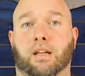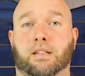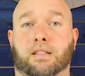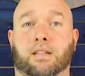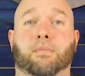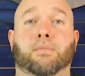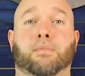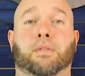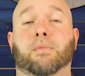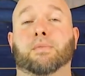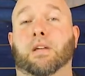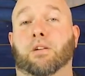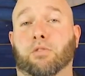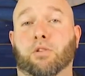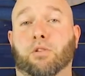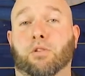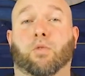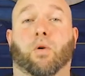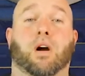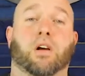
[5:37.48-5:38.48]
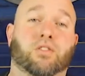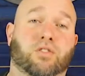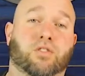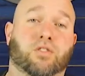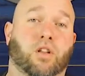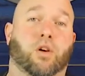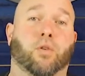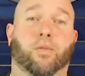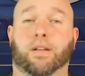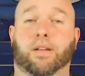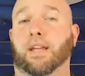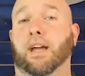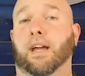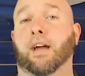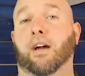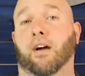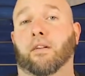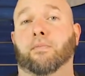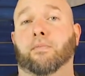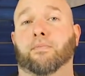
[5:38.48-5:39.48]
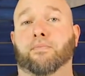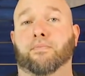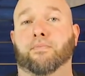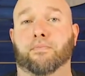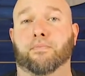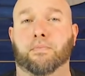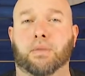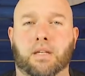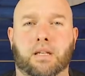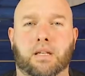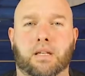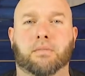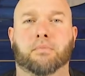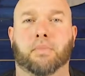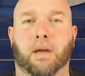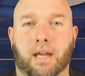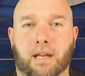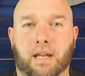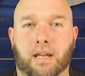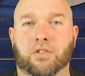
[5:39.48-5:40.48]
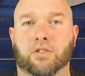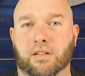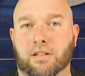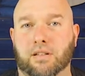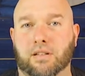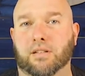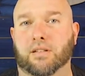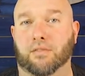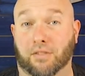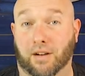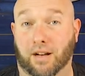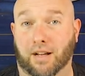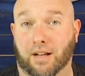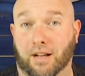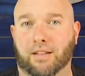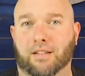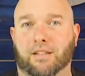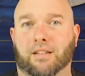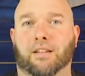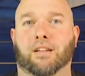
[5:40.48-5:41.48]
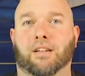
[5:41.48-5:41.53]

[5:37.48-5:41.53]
And sometimes that requires slowing down, being patient, right?